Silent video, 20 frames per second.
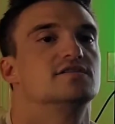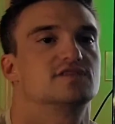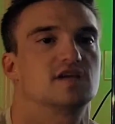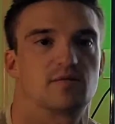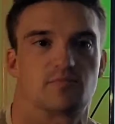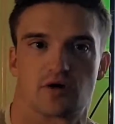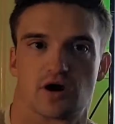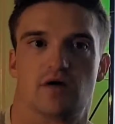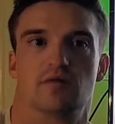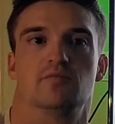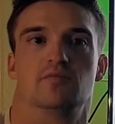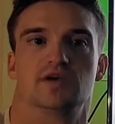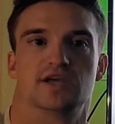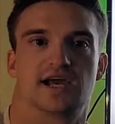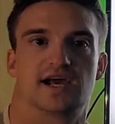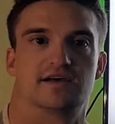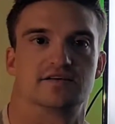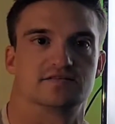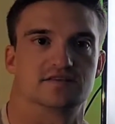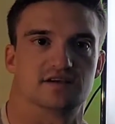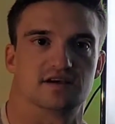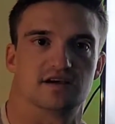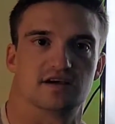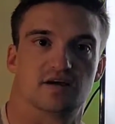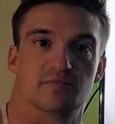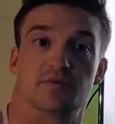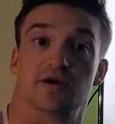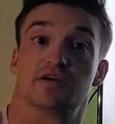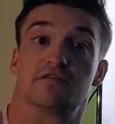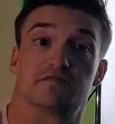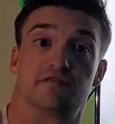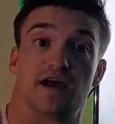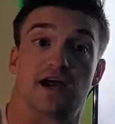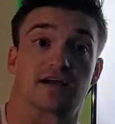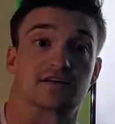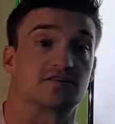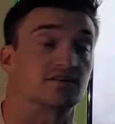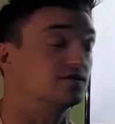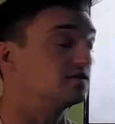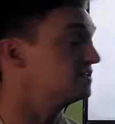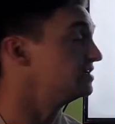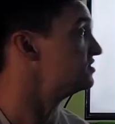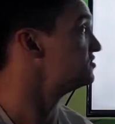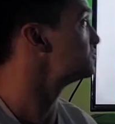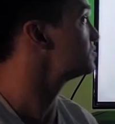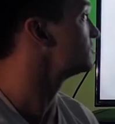so that probably has a big factor in